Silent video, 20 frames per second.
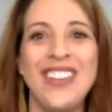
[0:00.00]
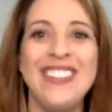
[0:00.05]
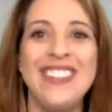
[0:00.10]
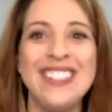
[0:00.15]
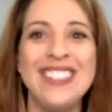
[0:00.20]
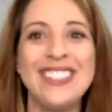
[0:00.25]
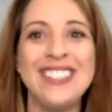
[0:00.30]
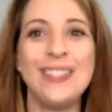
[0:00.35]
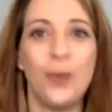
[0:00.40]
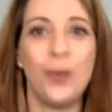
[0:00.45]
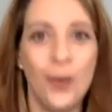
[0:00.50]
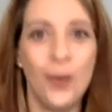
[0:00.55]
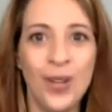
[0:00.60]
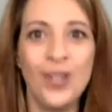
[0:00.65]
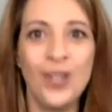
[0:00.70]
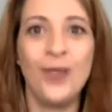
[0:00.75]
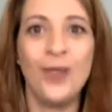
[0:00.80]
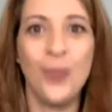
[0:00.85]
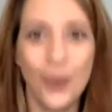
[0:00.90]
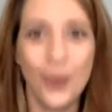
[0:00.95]
this is a
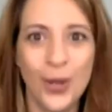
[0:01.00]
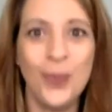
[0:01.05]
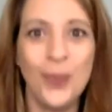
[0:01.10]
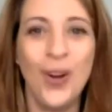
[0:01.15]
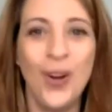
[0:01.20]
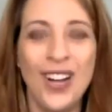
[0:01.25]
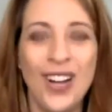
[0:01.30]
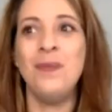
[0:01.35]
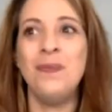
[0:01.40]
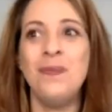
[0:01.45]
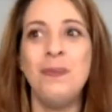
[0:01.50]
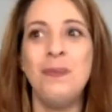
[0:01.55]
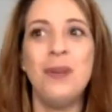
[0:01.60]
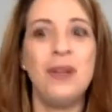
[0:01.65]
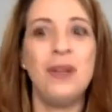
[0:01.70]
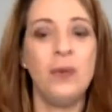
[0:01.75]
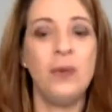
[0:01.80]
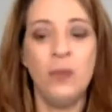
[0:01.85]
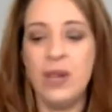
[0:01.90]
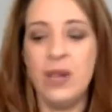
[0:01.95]
run walk.
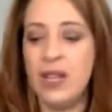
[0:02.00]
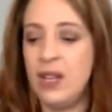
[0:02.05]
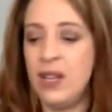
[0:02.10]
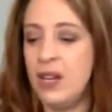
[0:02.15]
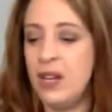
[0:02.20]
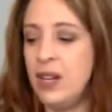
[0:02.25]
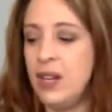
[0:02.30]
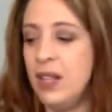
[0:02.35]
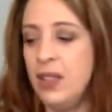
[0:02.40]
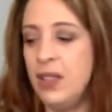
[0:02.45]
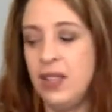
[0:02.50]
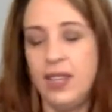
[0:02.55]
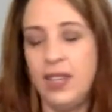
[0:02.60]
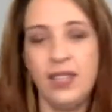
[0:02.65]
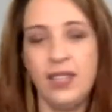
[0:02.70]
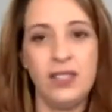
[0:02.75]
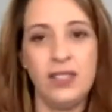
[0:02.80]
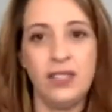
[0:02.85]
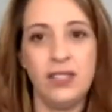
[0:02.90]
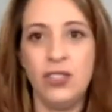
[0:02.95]
But when
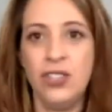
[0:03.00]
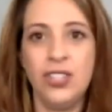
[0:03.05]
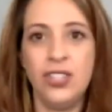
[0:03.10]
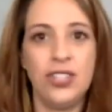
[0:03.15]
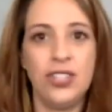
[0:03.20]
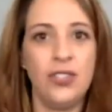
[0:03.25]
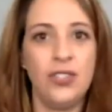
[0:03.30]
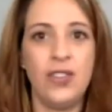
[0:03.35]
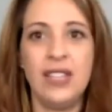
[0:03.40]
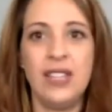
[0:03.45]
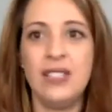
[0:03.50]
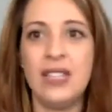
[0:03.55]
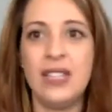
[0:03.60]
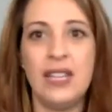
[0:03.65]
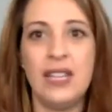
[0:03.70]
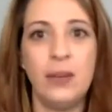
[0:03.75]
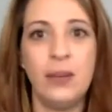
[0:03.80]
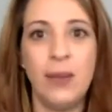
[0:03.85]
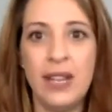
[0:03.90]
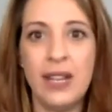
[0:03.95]
it's you're just dressed
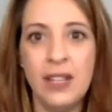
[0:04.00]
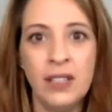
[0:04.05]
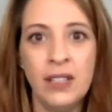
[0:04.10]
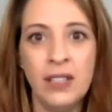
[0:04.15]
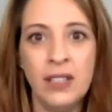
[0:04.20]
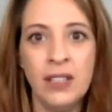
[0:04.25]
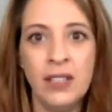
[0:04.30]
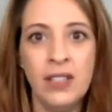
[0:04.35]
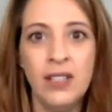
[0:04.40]
like regular,